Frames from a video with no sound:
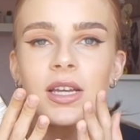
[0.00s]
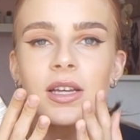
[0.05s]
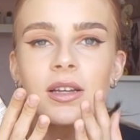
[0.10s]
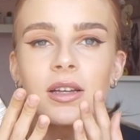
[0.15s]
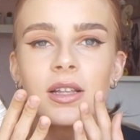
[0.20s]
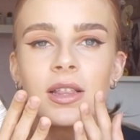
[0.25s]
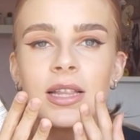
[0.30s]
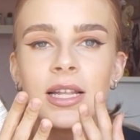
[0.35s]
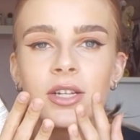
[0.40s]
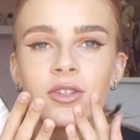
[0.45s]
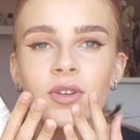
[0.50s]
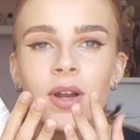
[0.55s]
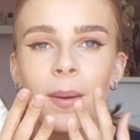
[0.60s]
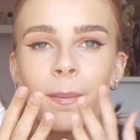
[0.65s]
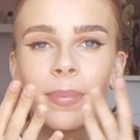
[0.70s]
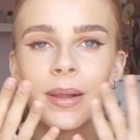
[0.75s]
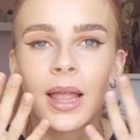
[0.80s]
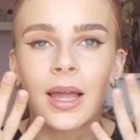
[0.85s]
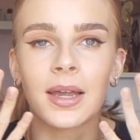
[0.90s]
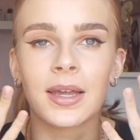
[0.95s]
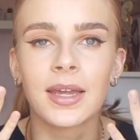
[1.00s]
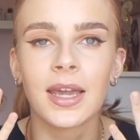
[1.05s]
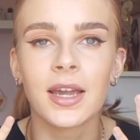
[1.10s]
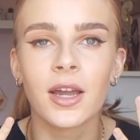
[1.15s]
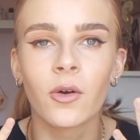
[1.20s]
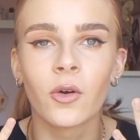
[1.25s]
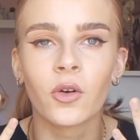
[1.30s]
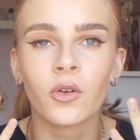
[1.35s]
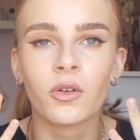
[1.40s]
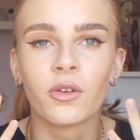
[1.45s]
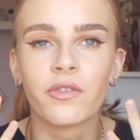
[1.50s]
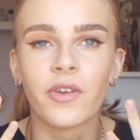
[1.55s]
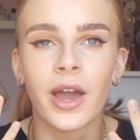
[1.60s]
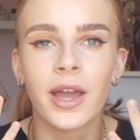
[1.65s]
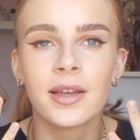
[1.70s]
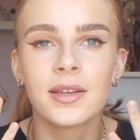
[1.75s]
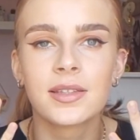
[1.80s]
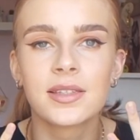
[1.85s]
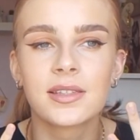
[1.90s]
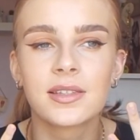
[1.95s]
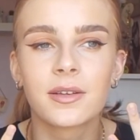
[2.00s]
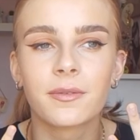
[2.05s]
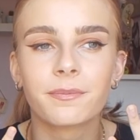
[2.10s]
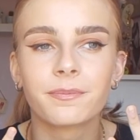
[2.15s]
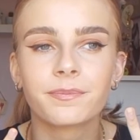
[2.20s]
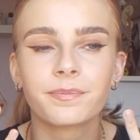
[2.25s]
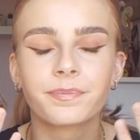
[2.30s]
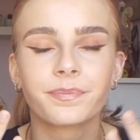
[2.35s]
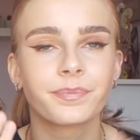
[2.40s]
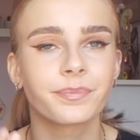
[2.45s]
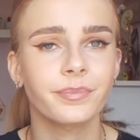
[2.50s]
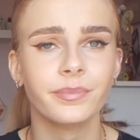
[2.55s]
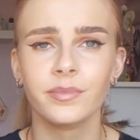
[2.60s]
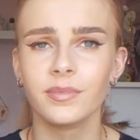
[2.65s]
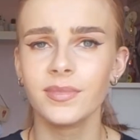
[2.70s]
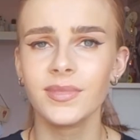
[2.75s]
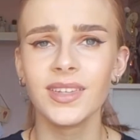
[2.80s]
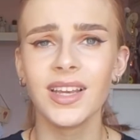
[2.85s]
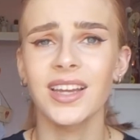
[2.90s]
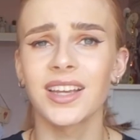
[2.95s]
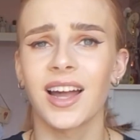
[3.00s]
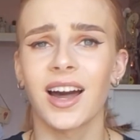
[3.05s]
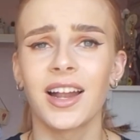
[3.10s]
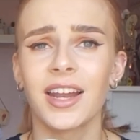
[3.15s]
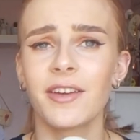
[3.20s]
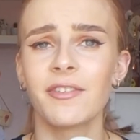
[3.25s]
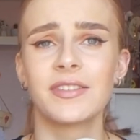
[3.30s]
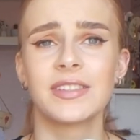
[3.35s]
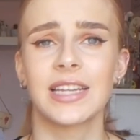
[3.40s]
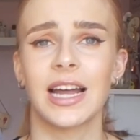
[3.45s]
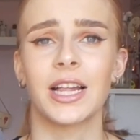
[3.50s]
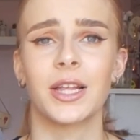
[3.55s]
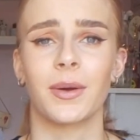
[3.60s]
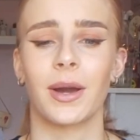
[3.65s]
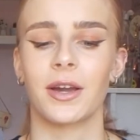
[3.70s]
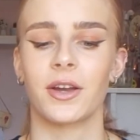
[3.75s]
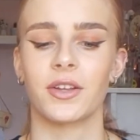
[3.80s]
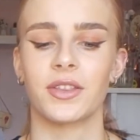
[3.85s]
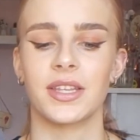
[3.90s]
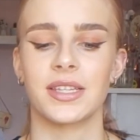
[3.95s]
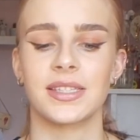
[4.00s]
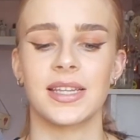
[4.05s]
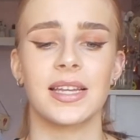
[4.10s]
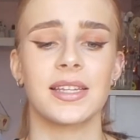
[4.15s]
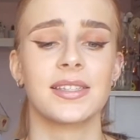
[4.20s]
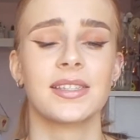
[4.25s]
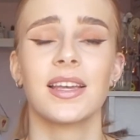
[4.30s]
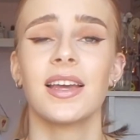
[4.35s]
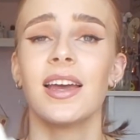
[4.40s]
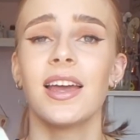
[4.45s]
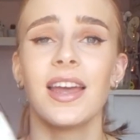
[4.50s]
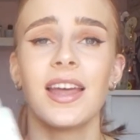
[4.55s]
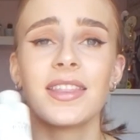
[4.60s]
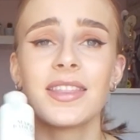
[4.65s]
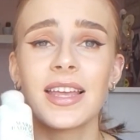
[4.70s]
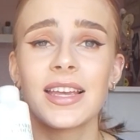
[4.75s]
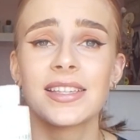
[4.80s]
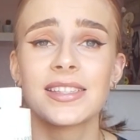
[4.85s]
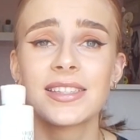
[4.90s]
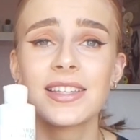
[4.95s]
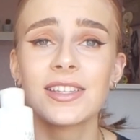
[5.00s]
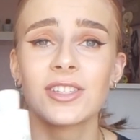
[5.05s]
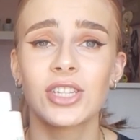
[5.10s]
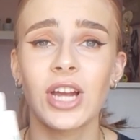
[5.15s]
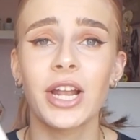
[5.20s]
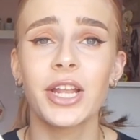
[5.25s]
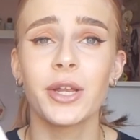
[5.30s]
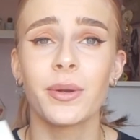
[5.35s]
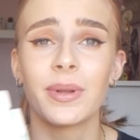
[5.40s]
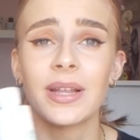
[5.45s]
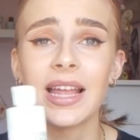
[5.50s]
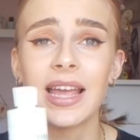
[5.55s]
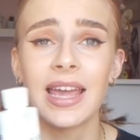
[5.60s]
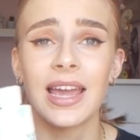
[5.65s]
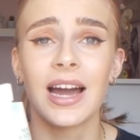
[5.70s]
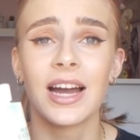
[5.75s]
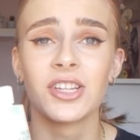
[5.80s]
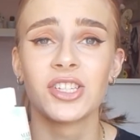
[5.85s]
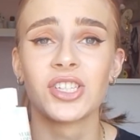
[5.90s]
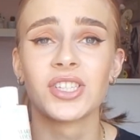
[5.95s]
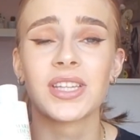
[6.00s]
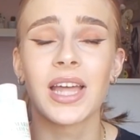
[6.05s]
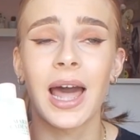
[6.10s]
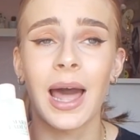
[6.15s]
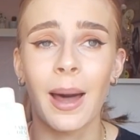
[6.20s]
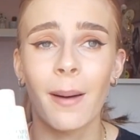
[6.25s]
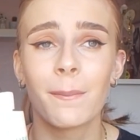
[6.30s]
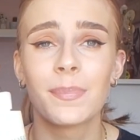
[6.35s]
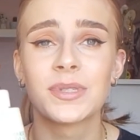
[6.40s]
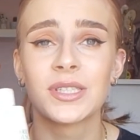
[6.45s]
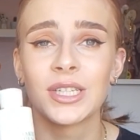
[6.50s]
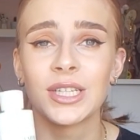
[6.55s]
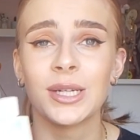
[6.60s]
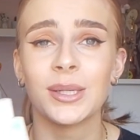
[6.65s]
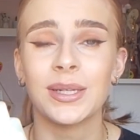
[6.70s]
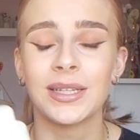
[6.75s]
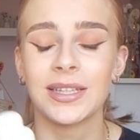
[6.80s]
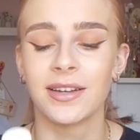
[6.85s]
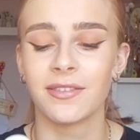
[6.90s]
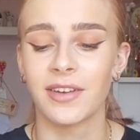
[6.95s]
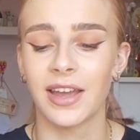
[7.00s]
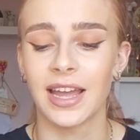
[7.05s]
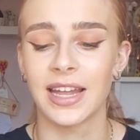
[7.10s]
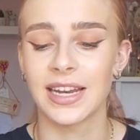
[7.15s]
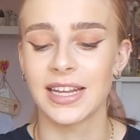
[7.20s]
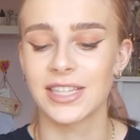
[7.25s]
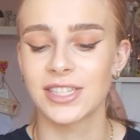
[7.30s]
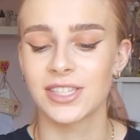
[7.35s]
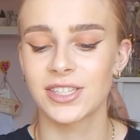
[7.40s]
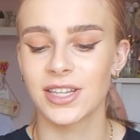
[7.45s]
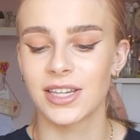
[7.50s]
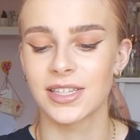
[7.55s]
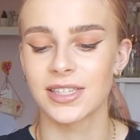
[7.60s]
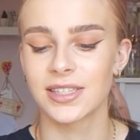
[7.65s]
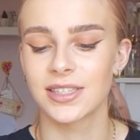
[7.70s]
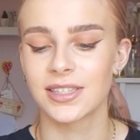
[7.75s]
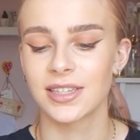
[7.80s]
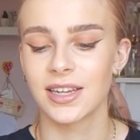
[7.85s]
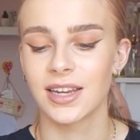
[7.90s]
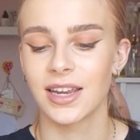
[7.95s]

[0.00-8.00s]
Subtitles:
literally a blanket going on your face. I can't even tell you how good this is. This, genuinely, I just absolutely love it, and it just